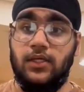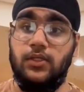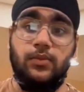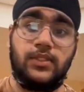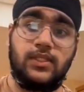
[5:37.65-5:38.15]

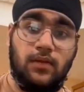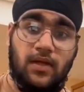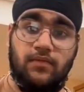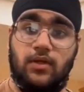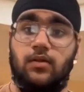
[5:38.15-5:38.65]
You still
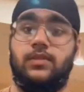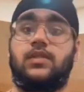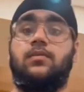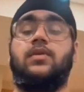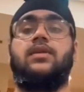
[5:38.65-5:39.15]
have the
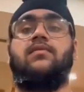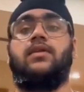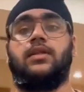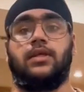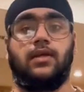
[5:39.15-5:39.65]
close community
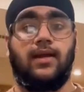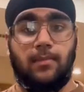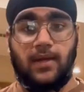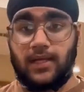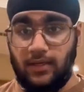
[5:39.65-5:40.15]
feeling you
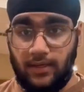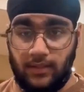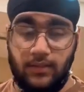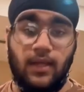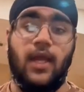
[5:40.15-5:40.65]
got back in
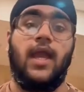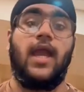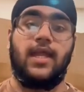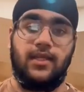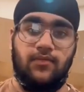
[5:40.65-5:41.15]
England,
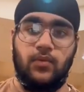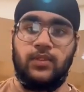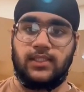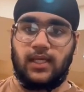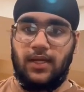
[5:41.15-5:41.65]
and if you
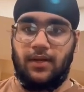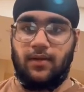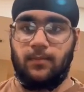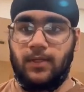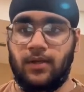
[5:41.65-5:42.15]
decide to
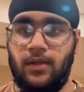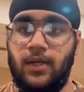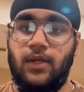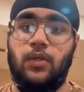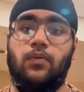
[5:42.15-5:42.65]
come here,
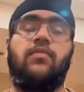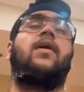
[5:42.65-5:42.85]
you will